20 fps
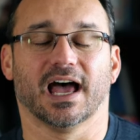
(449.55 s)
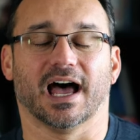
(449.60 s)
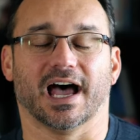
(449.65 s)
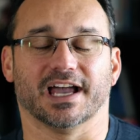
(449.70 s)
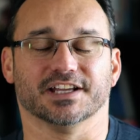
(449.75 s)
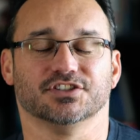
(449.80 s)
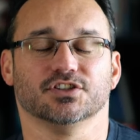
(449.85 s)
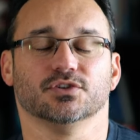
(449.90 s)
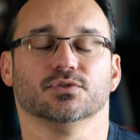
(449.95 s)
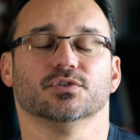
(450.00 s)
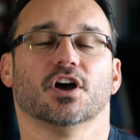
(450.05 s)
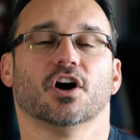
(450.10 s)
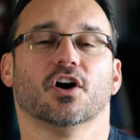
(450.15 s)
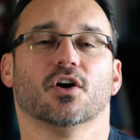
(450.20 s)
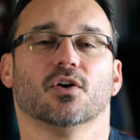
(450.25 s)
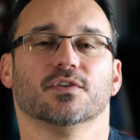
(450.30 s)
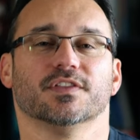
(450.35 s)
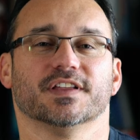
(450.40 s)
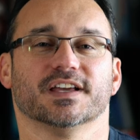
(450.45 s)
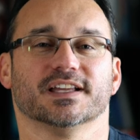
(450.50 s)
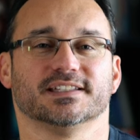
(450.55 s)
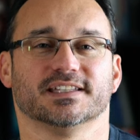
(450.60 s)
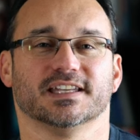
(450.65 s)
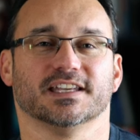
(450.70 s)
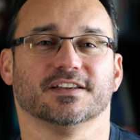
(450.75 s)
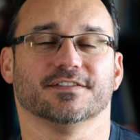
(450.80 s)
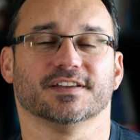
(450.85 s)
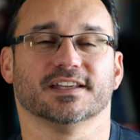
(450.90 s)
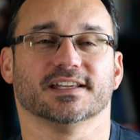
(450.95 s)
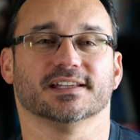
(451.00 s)
I do know that
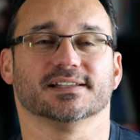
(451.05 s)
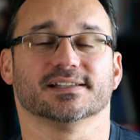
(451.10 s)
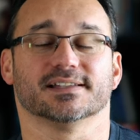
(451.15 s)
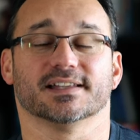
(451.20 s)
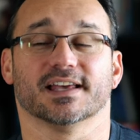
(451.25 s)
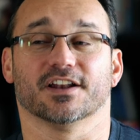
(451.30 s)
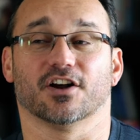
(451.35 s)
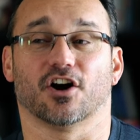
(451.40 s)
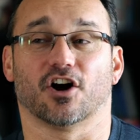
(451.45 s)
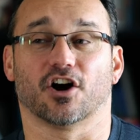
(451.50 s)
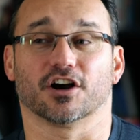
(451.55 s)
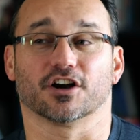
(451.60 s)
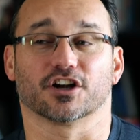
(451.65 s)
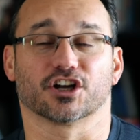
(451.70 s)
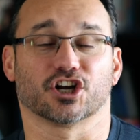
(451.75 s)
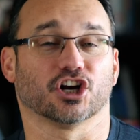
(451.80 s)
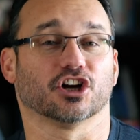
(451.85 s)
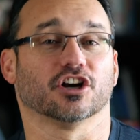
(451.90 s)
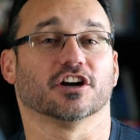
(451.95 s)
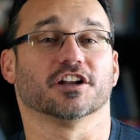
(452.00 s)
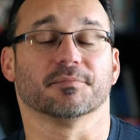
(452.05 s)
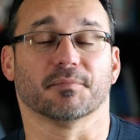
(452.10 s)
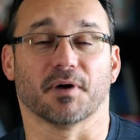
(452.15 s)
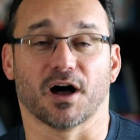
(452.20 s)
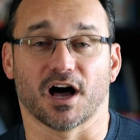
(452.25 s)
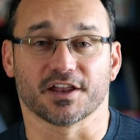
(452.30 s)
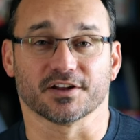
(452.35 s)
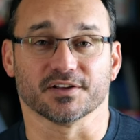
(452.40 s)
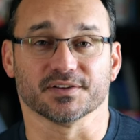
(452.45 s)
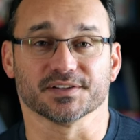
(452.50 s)
TVs that are current
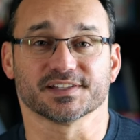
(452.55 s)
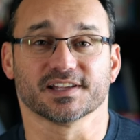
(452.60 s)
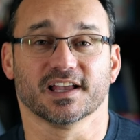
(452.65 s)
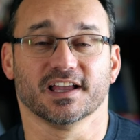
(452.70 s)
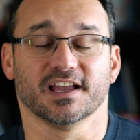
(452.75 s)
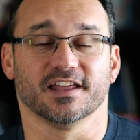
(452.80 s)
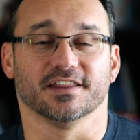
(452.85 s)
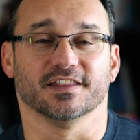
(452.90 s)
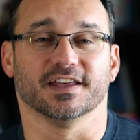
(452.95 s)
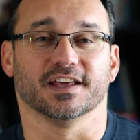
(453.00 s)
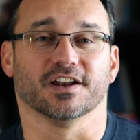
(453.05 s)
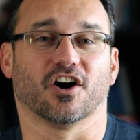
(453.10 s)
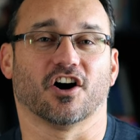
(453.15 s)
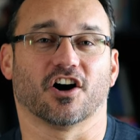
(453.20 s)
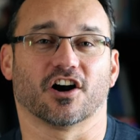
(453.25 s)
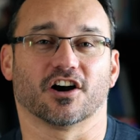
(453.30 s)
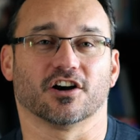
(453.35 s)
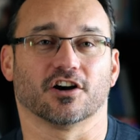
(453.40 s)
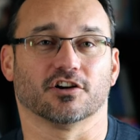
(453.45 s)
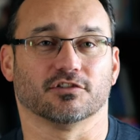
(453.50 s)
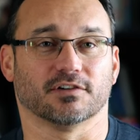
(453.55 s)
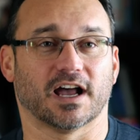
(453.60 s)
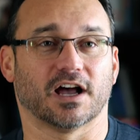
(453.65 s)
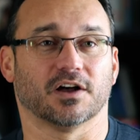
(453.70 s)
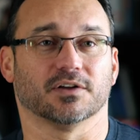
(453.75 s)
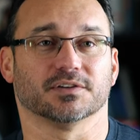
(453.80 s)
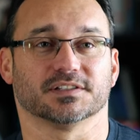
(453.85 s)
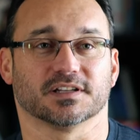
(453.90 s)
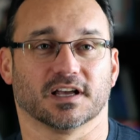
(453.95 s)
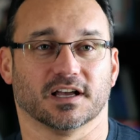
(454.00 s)
models that are
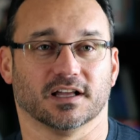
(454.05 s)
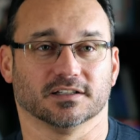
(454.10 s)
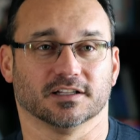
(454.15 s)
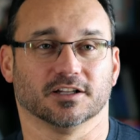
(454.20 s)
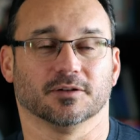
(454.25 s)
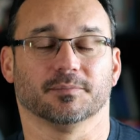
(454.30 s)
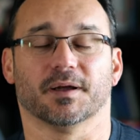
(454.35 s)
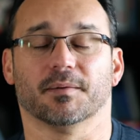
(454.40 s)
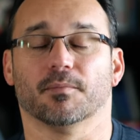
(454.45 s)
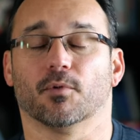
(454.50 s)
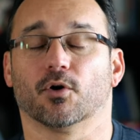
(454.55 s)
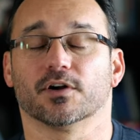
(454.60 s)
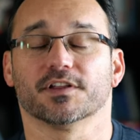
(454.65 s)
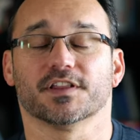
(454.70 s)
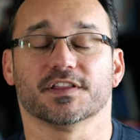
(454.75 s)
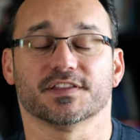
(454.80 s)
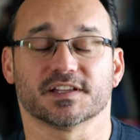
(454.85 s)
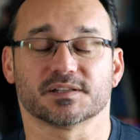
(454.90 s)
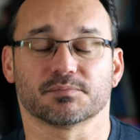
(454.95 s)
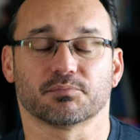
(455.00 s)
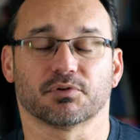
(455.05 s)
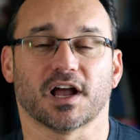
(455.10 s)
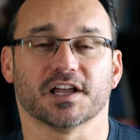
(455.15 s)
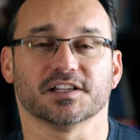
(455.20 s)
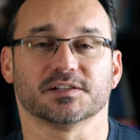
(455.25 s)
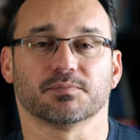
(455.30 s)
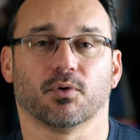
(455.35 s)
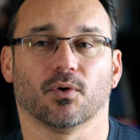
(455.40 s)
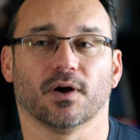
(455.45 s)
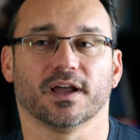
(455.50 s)
around a little bit more than this
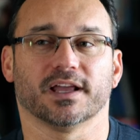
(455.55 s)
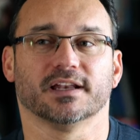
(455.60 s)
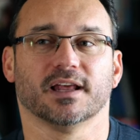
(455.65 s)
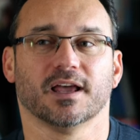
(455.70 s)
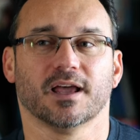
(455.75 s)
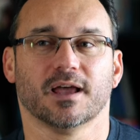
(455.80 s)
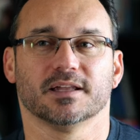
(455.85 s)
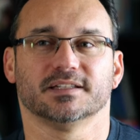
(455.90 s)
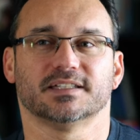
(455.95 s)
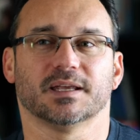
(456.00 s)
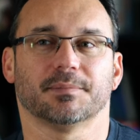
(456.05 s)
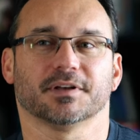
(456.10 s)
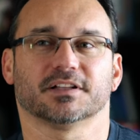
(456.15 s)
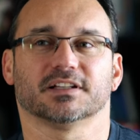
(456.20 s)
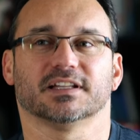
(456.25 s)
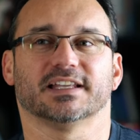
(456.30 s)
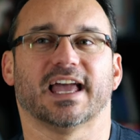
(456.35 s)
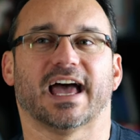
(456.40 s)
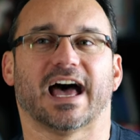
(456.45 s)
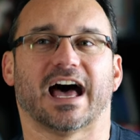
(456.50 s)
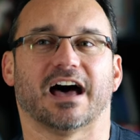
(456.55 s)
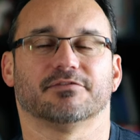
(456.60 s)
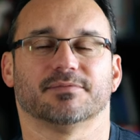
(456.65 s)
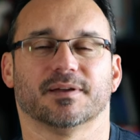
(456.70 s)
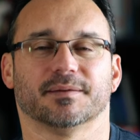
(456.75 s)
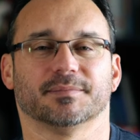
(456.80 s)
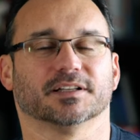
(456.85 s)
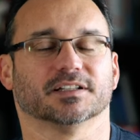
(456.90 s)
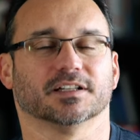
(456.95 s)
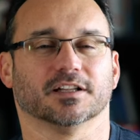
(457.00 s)
price point typically have
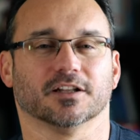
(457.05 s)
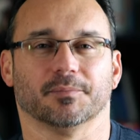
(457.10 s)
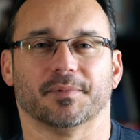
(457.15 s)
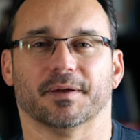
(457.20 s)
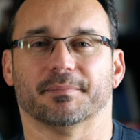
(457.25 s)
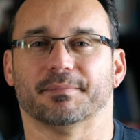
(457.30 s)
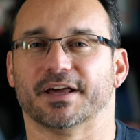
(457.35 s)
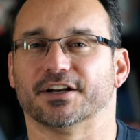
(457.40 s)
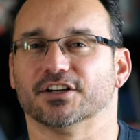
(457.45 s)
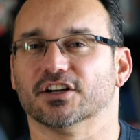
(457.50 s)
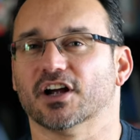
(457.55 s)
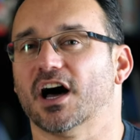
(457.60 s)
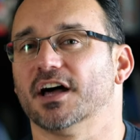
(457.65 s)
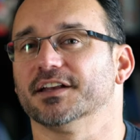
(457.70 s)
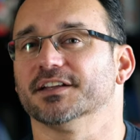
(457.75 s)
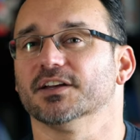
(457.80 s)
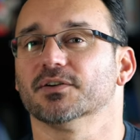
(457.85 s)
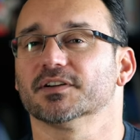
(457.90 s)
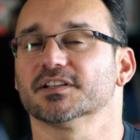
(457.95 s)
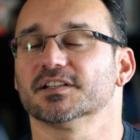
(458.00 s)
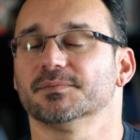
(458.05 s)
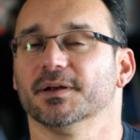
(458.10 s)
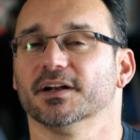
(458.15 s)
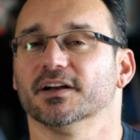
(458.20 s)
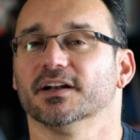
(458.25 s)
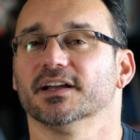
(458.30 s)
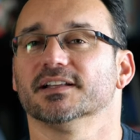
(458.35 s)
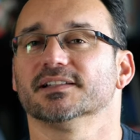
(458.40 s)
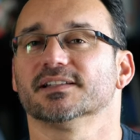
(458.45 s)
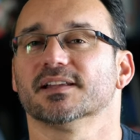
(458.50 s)
maybe a little bit better audio
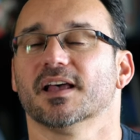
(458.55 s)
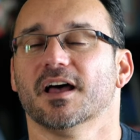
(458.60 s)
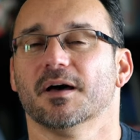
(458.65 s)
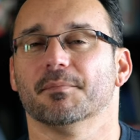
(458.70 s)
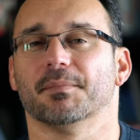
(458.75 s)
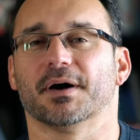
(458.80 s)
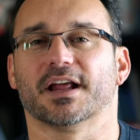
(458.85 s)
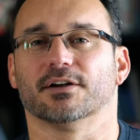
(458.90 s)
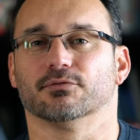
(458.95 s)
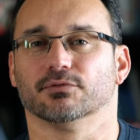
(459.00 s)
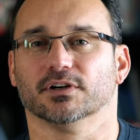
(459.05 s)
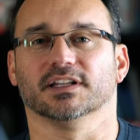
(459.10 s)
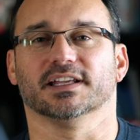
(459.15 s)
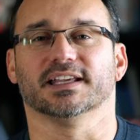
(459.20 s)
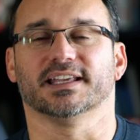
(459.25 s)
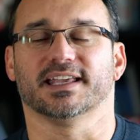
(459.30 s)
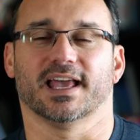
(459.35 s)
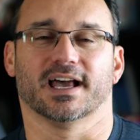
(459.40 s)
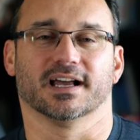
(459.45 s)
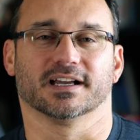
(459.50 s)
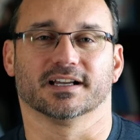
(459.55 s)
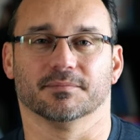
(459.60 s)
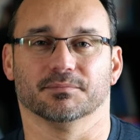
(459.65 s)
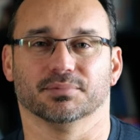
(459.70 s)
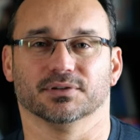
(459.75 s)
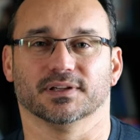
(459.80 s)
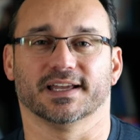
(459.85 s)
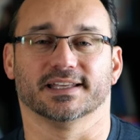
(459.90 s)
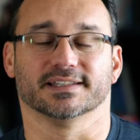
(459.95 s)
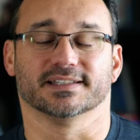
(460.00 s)
experience, but I really can't
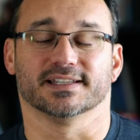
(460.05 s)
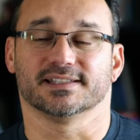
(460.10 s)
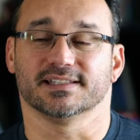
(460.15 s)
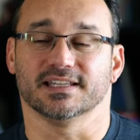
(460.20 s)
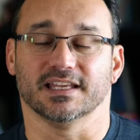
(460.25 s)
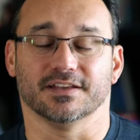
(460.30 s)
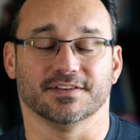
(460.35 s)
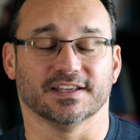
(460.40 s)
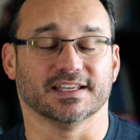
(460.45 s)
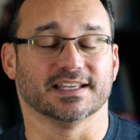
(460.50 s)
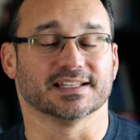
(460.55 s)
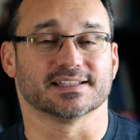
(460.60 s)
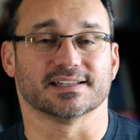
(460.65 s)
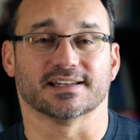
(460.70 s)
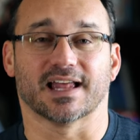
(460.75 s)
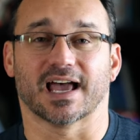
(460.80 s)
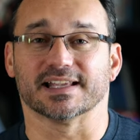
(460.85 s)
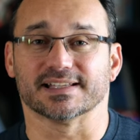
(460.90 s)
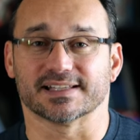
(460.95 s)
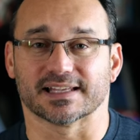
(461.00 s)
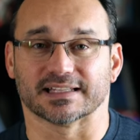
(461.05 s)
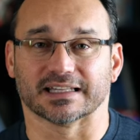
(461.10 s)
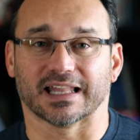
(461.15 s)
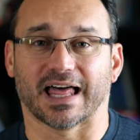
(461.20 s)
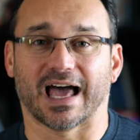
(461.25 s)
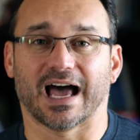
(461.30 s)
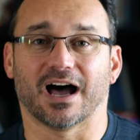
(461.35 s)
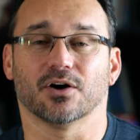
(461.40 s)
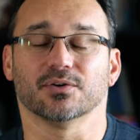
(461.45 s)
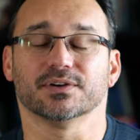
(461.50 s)
complain. This TV gets nice and
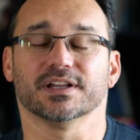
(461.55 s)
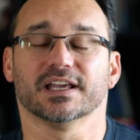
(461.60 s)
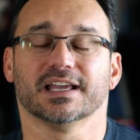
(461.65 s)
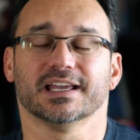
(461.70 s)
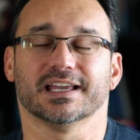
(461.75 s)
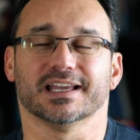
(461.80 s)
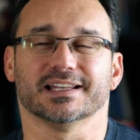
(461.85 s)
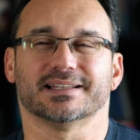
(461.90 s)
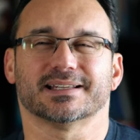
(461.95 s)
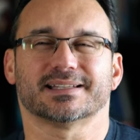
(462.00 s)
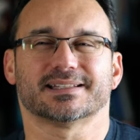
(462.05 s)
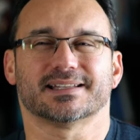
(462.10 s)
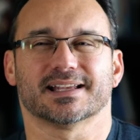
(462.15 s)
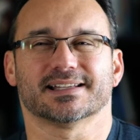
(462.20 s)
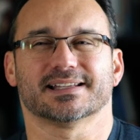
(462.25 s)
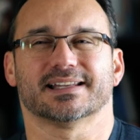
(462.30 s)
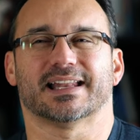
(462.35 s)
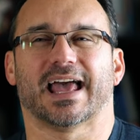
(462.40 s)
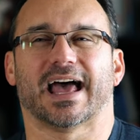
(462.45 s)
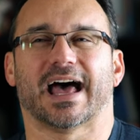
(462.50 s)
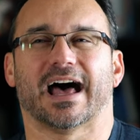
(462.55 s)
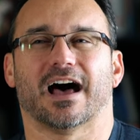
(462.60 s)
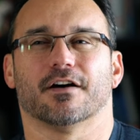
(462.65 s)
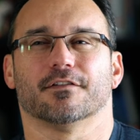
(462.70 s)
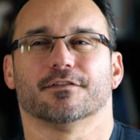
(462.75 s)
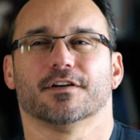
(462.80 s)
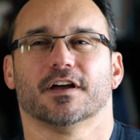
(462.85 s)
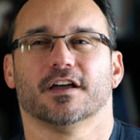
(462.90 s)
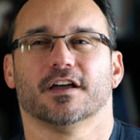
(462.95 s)
loud. It just doesn't have